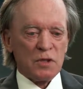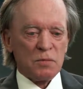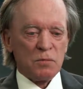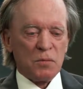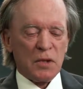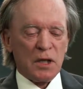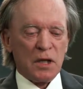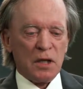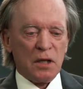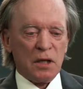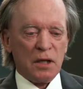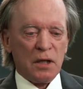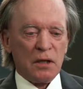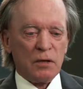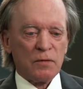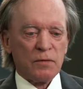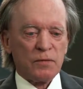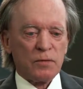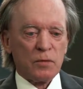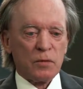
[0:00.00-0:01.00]
might
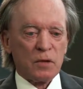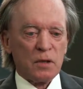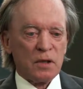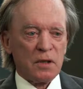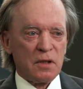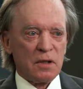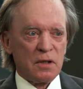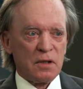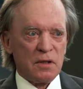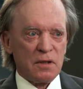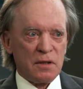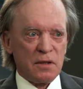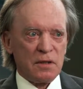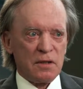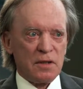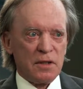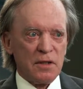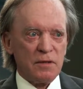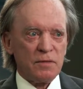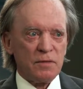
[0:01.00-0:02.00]
allow for
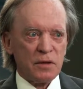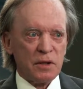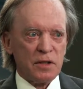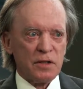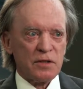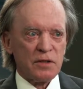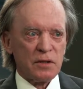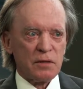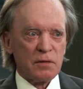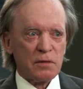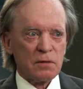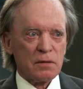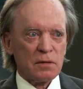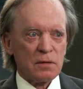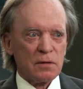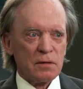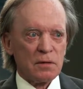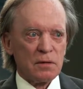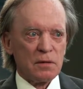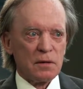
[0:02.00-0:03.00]
deflation or
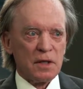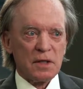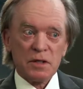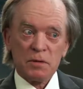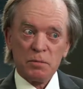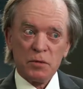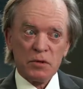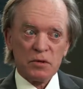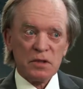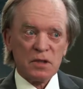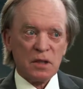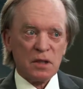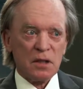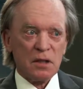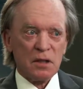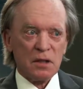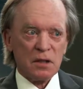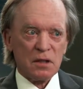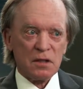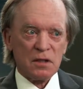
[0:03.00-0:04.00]
as opposed
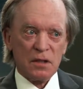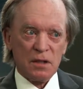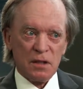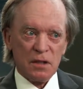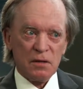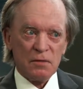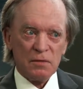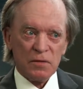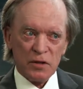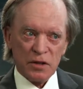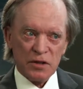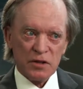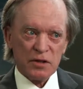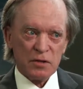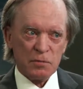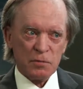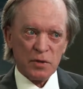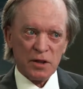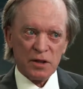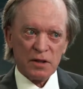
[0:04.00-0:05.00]
to
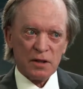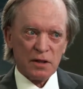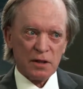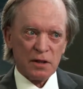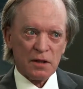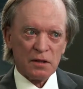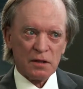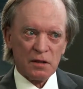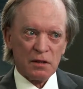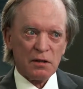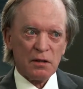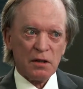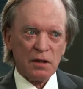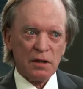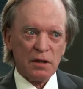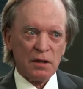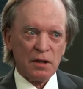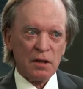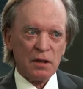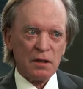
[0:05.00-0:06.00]
inflation. But
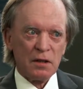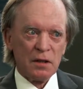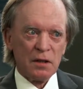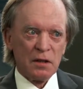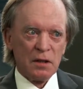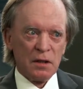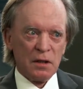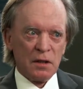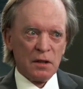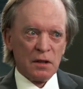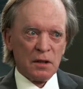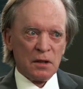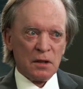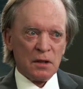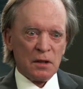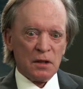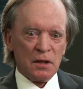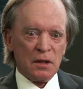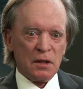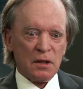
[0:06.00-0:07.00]
clearly
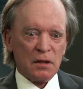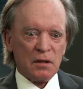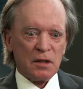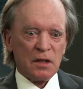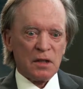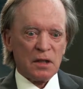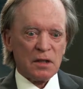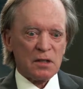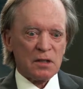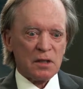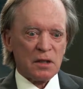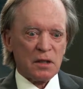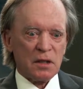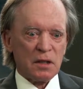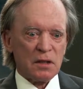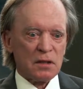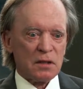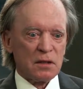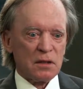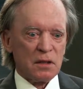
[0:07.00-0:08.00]
it's like
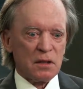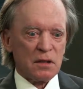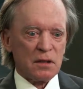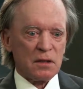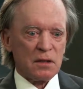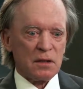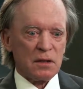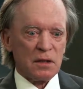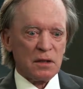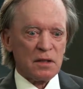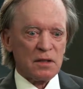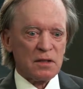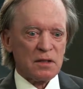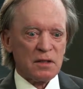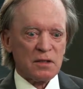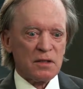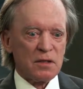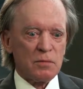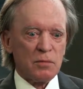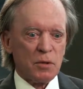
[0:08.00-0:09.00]
I guess
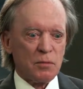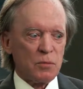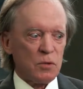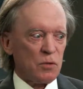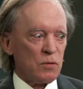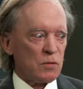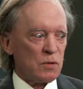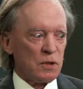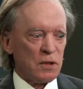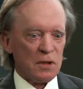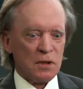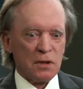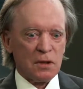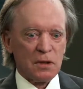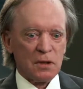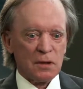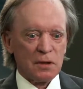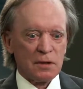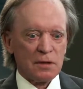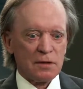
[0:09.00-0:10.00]
the Super Bowl where
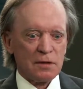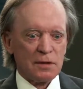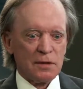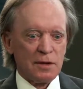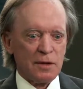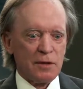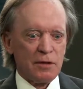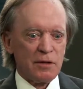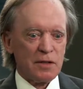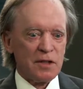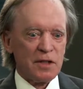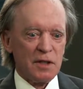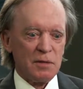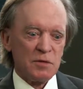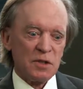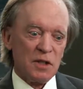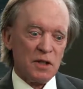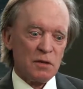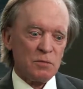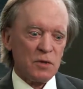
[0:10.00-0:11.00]
the other
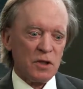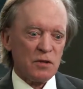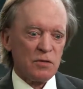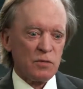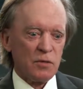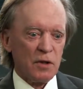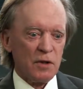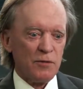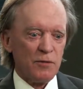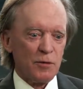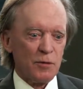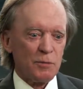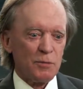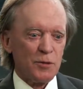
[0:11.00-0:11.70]
team's ahead by 24